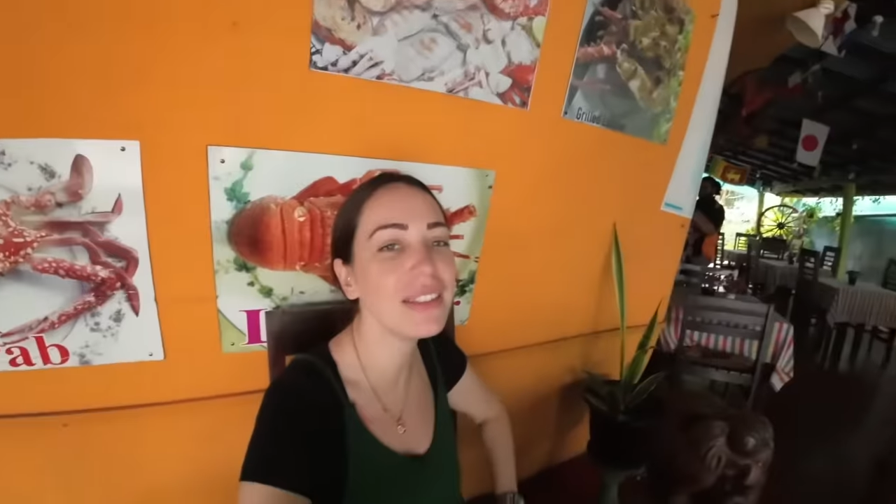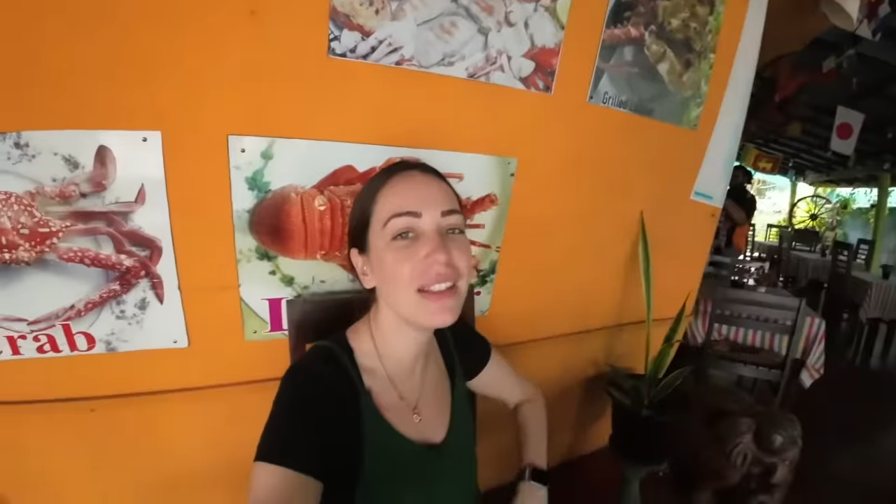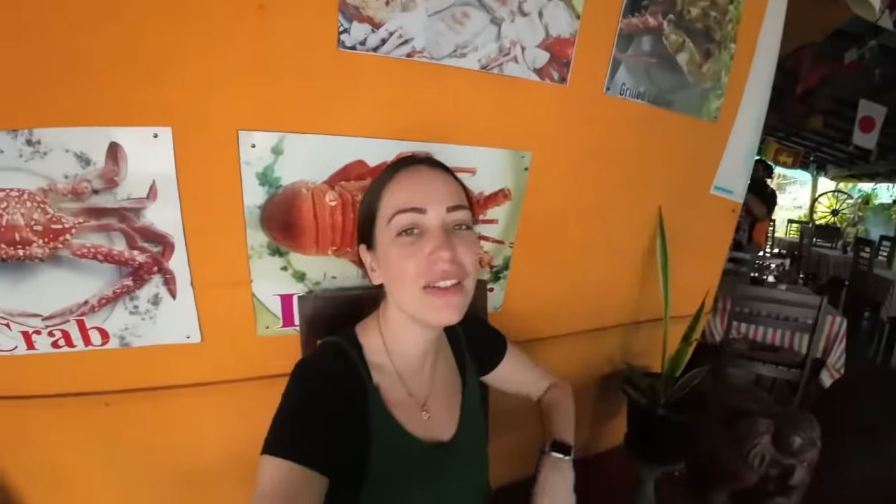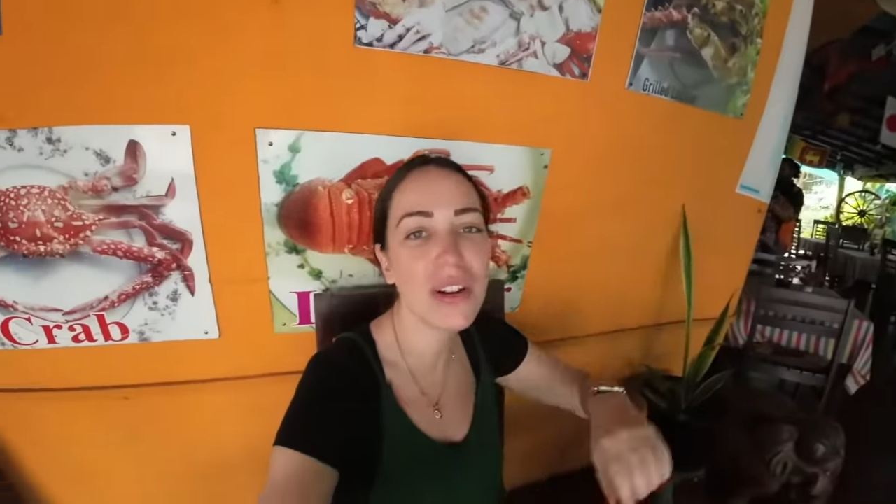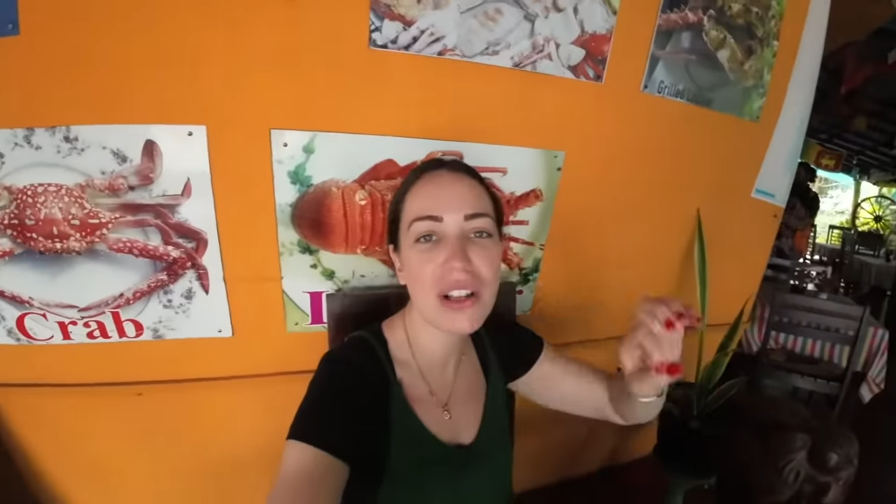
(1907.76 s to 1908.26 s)

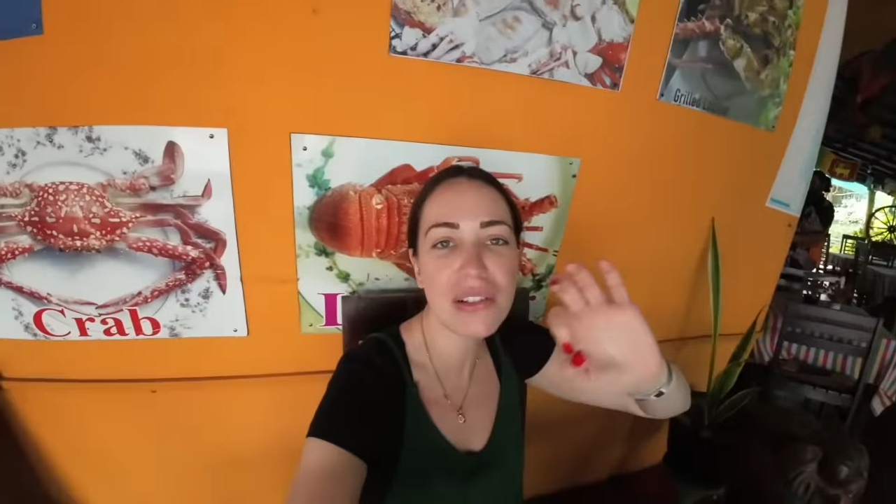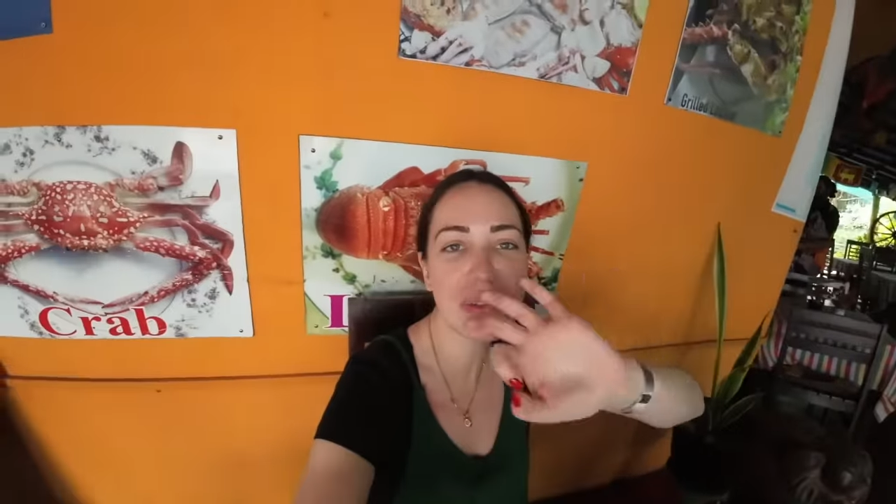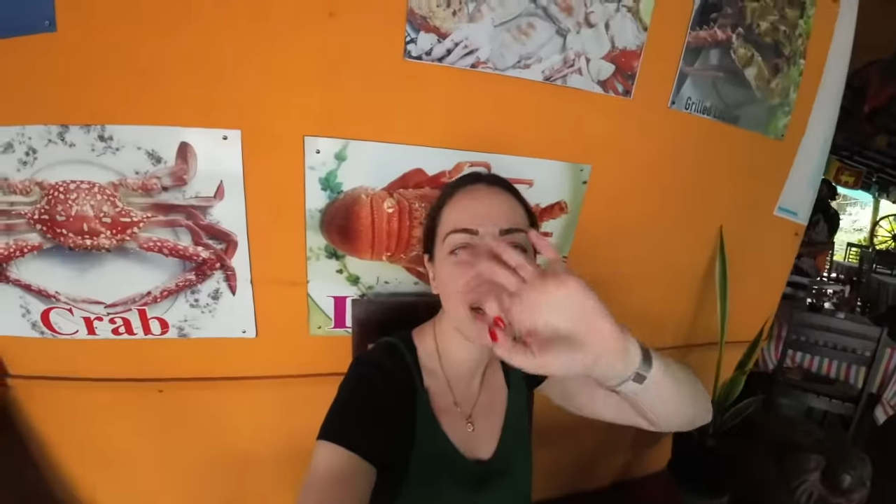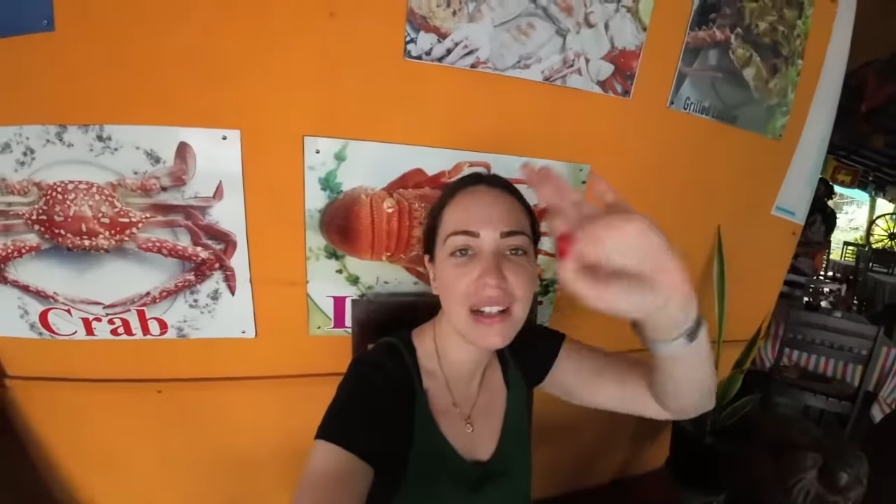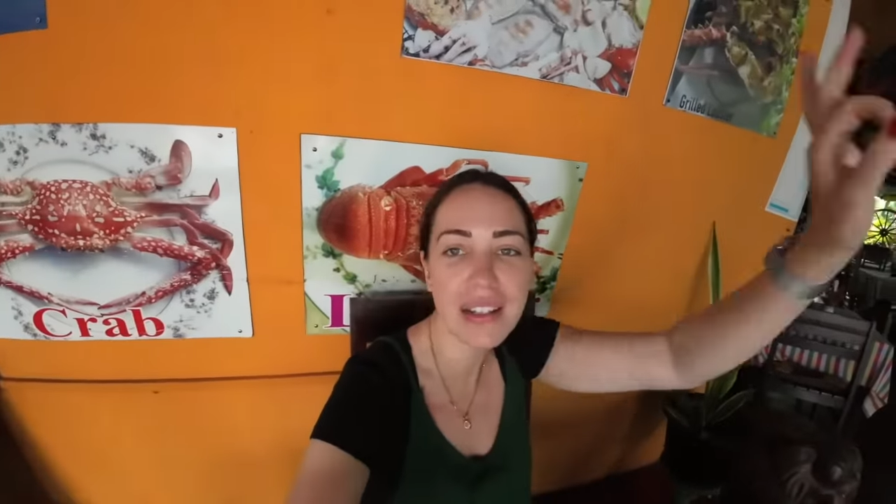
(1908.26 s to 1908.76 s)
this
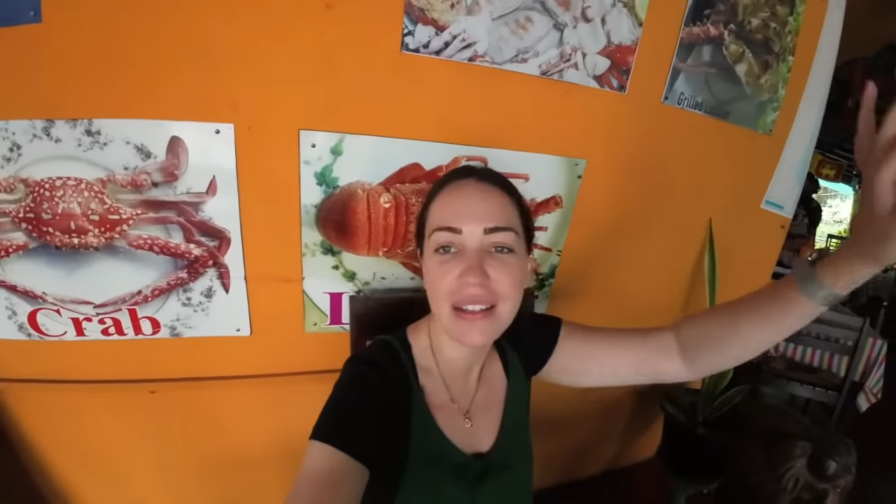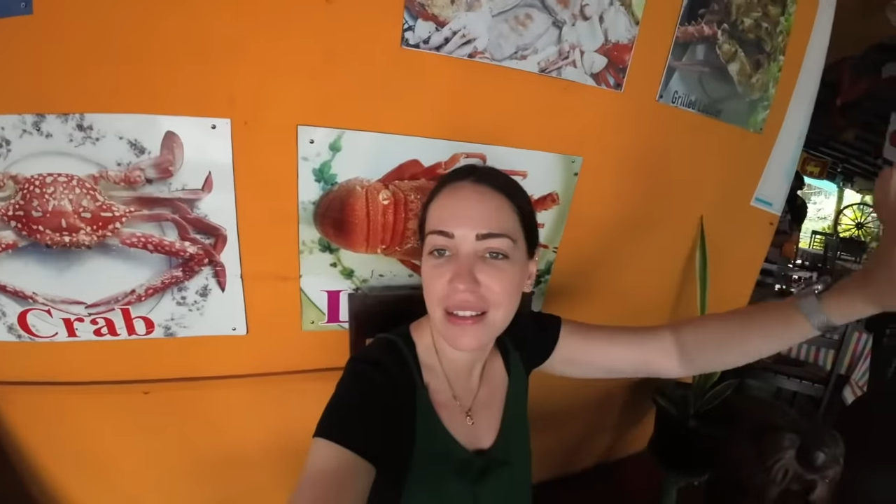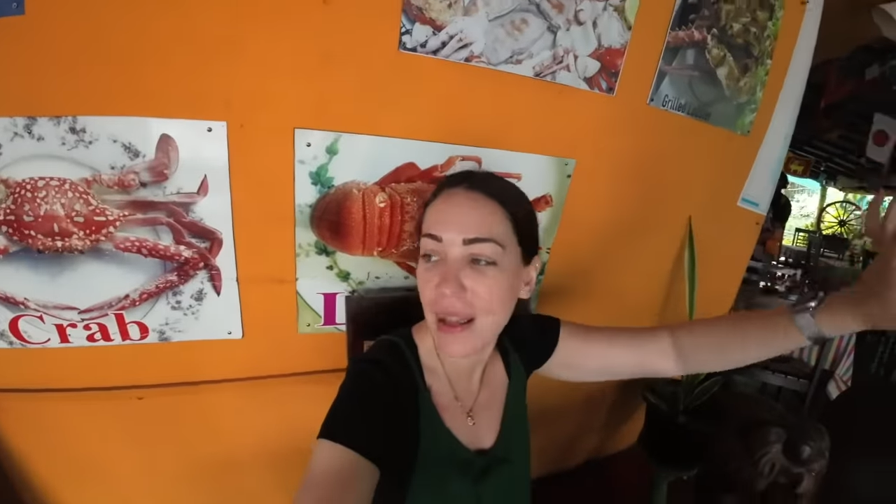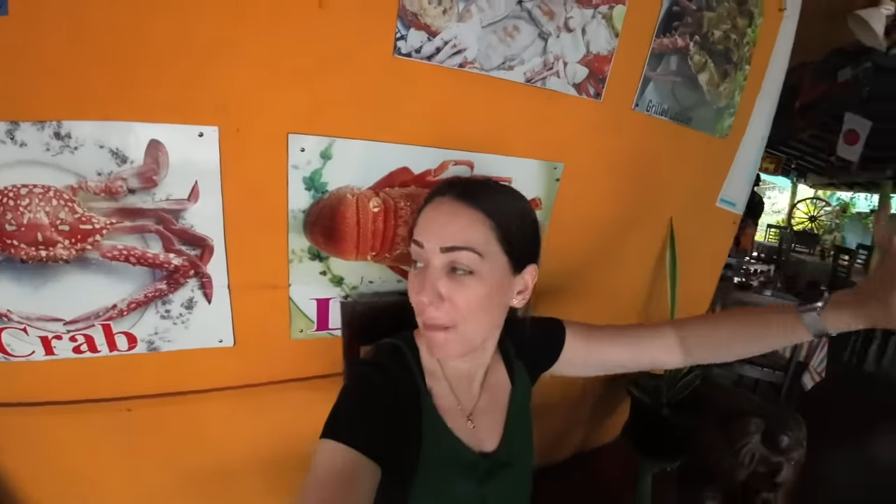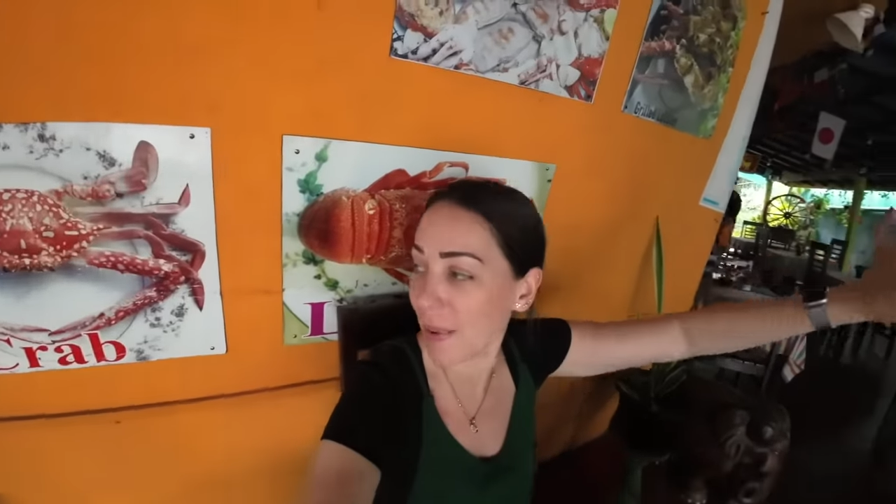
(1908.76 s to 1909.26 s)
restaurant, it's
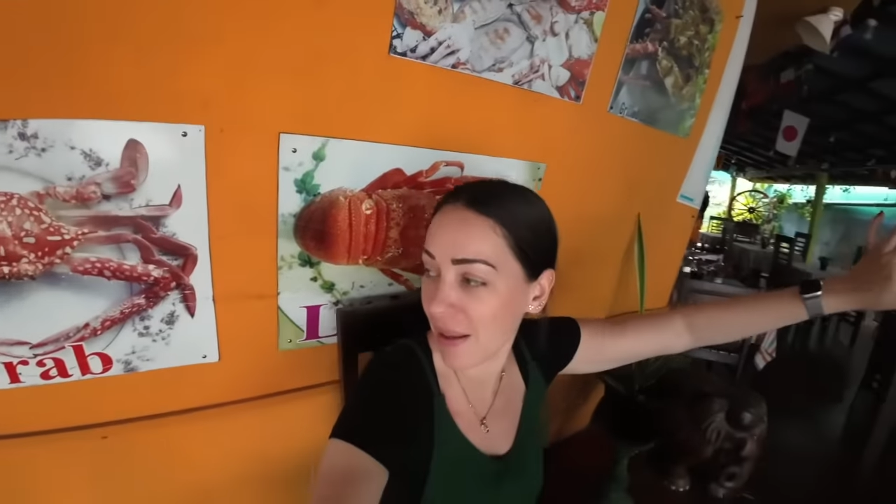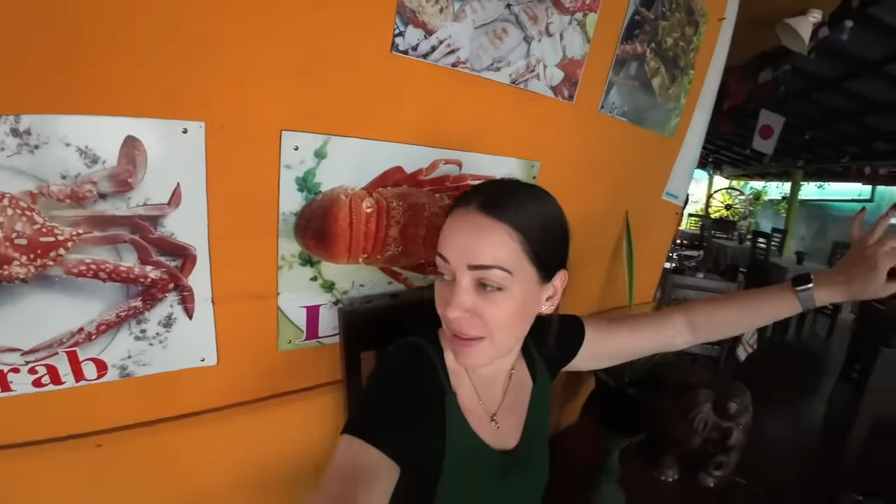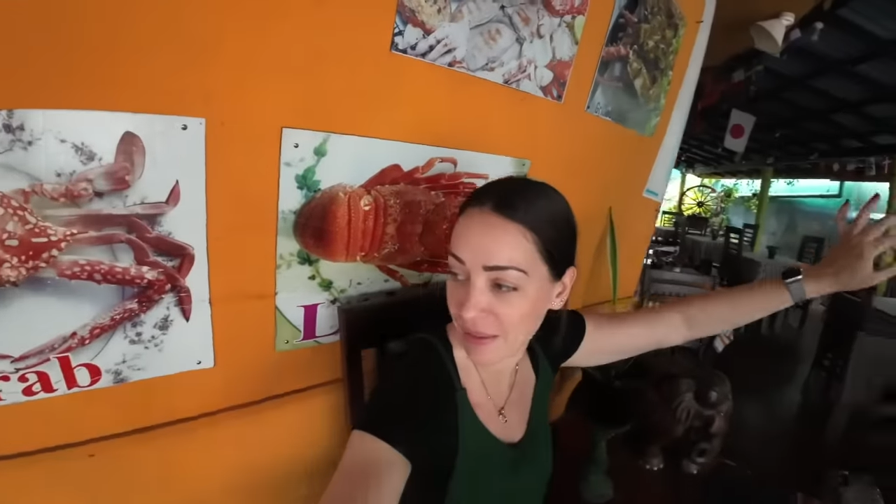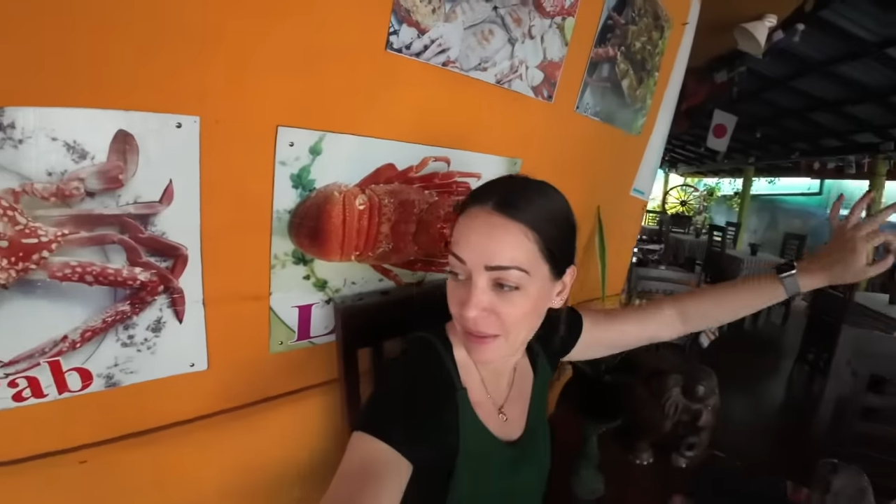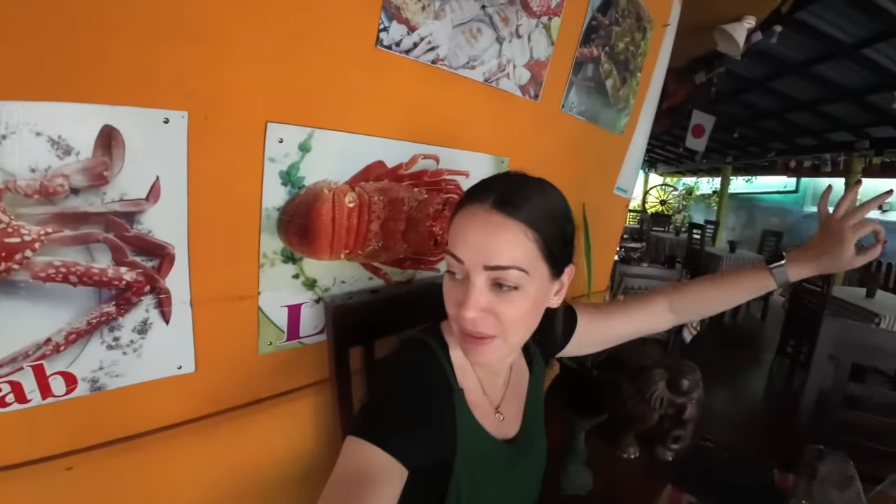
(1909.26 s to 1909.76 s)
the
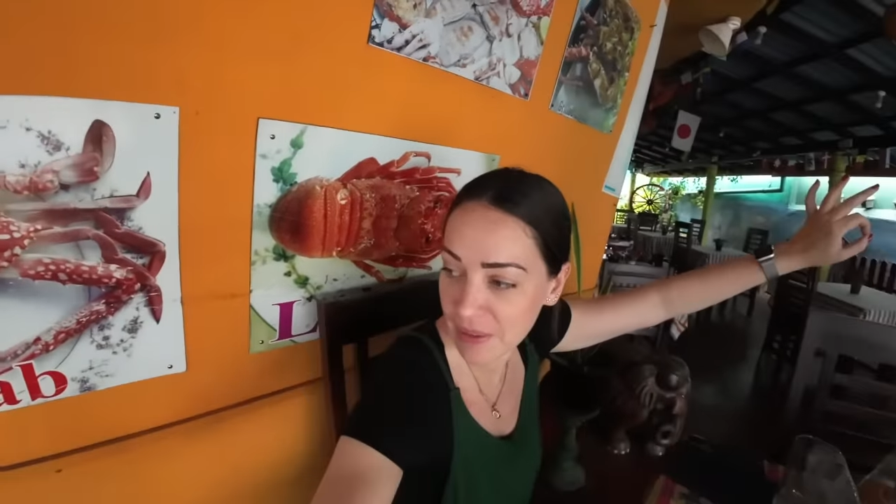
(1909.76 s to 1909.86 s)
best.